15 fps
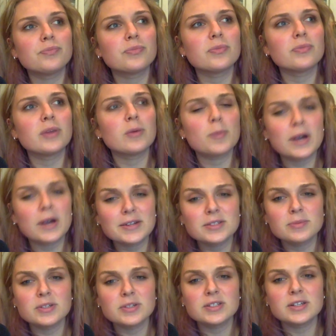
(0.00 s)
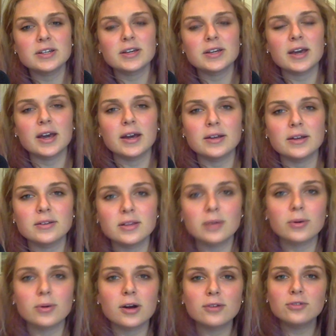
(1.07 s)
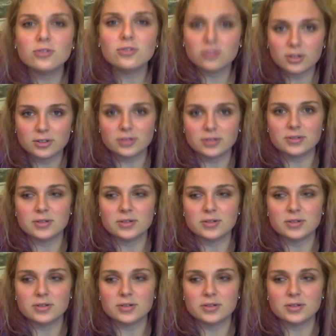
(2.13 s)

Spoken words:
They were pessimistic, and they were uncertain.